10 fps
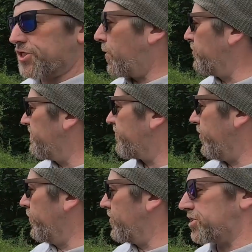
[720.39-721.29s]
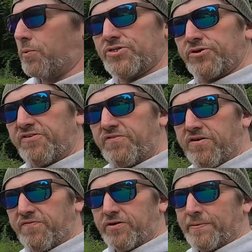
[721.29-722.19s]
to go on the front, which I was going to
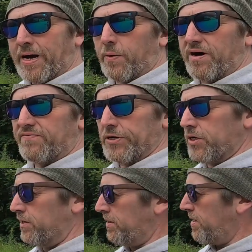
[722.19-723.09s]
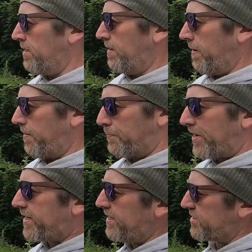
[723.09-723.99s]
fit for him. However, the
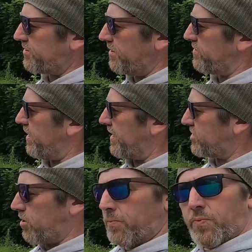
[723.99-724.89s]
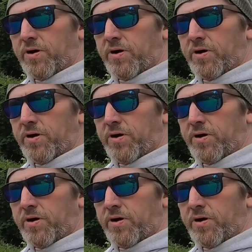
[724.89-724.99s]
brackets that it's come